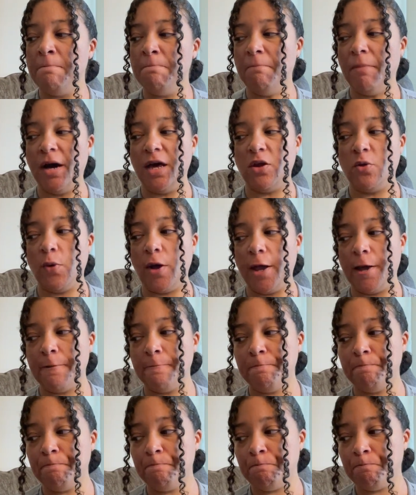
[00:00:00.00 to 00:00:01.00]
by the way,
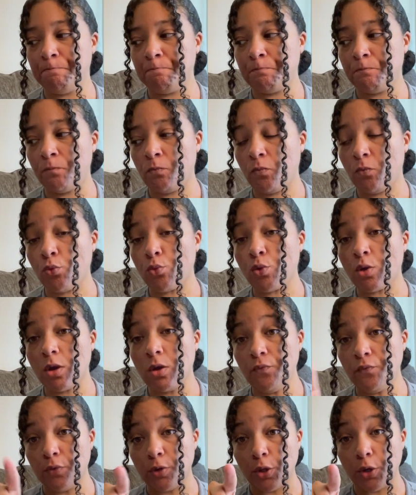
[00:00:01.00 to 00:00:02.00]

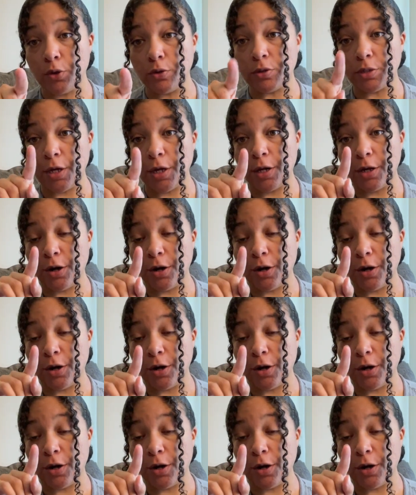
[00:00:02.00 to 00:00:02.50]
for those that